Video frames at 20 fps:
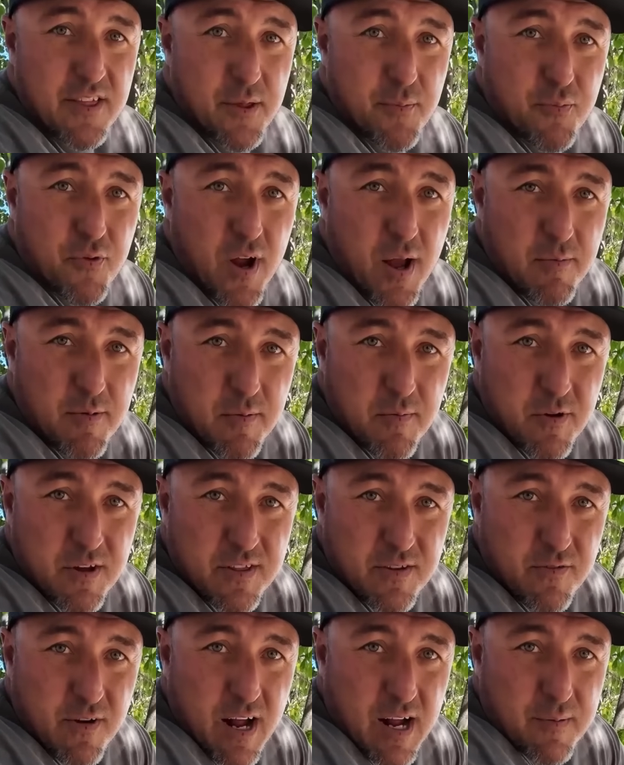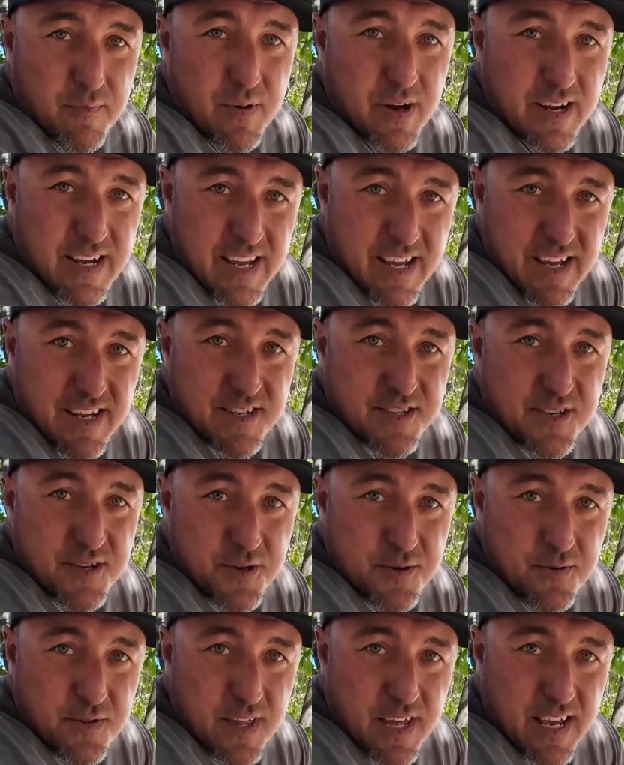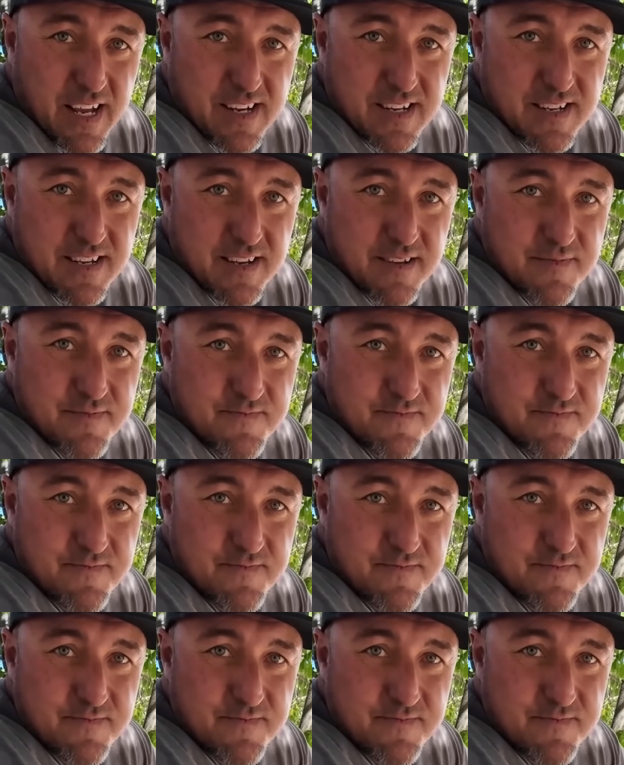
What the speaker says: The problem with a rock buggy is two things.